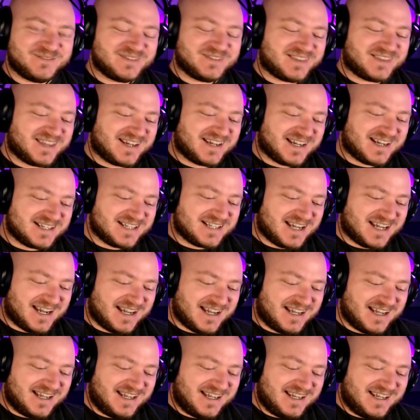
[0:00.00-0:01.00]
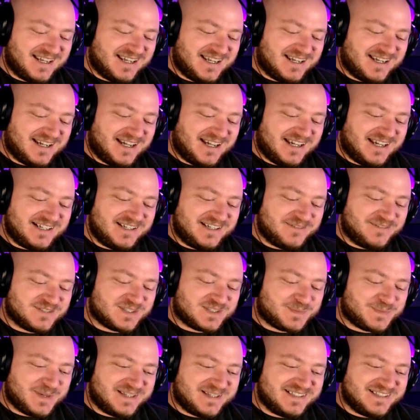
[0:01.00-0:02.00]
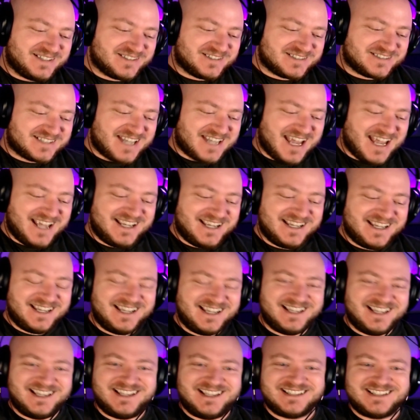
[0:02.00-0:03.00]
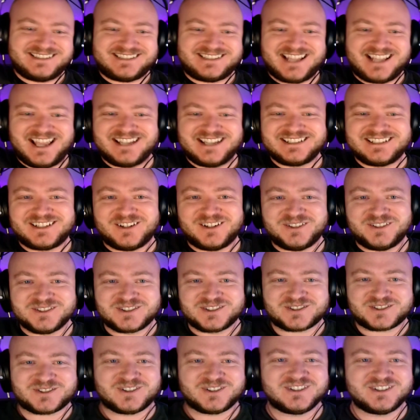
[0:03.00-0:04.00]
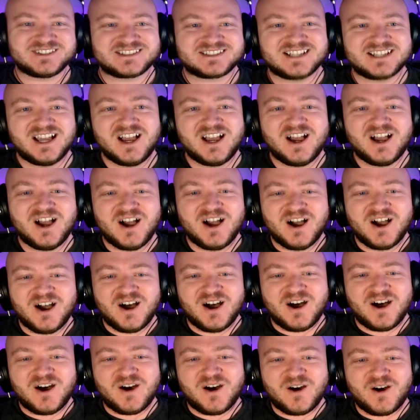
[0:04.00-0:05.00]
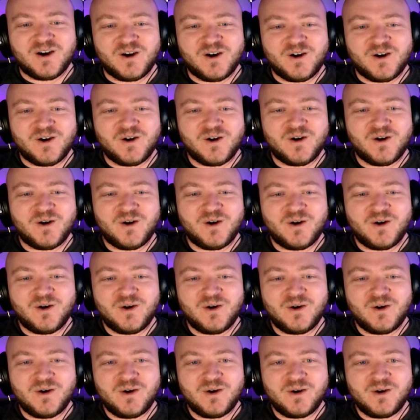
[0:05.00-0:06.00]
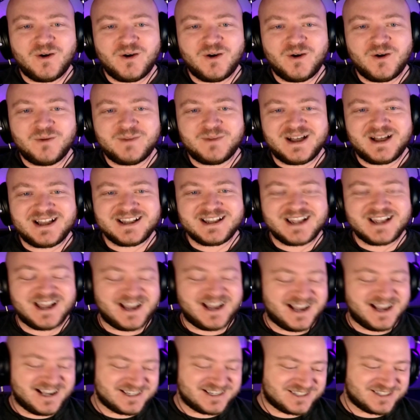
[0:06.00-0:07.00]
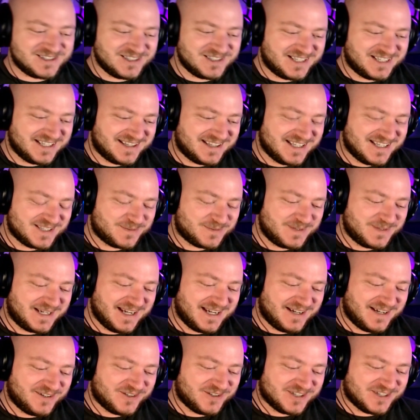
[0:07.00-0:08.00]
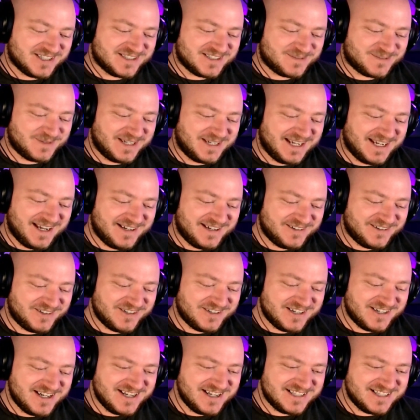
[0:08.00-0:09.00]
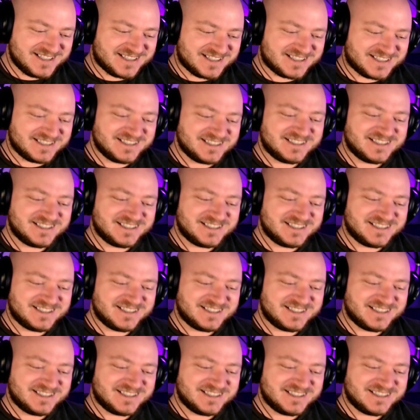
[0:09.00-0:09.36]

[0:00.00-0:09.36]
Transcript: think I didn't even spend near 10 gold scrolls. Oh my gosh, look at this. We got Horus. We got Horus.